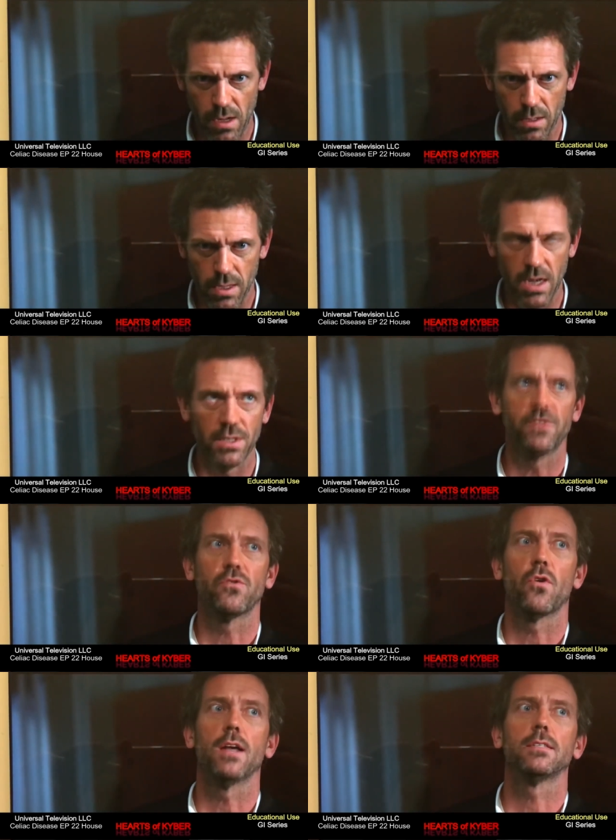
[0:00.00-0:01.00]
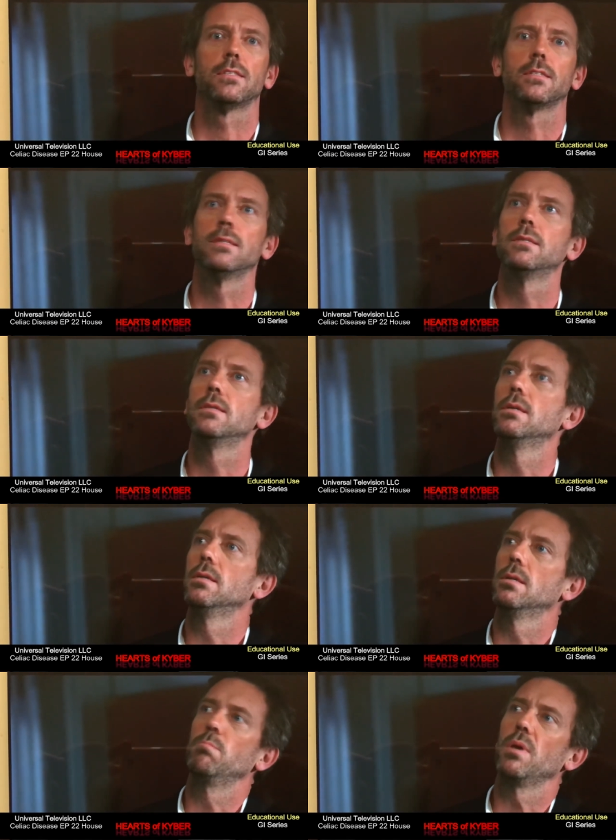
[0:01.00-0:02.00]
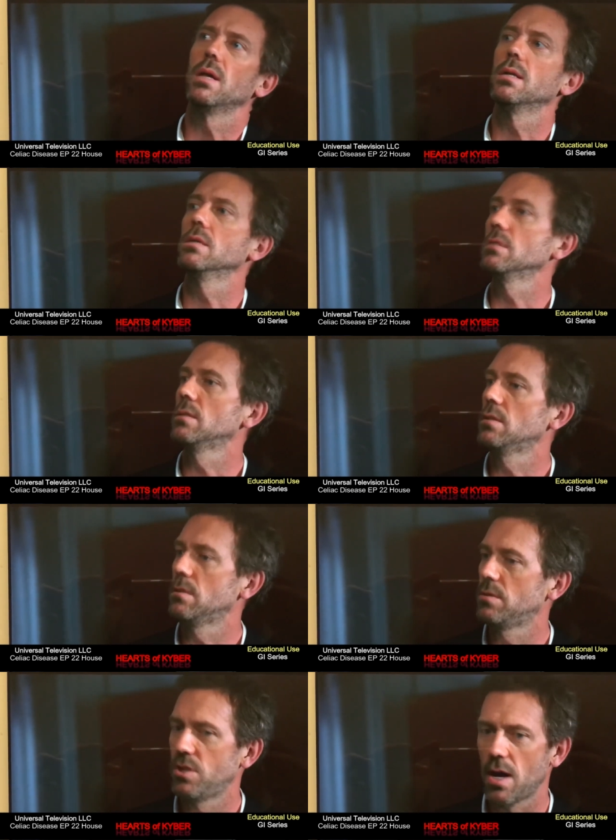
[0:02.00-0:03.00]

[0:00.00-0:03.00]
by all kinds of stress. Bills,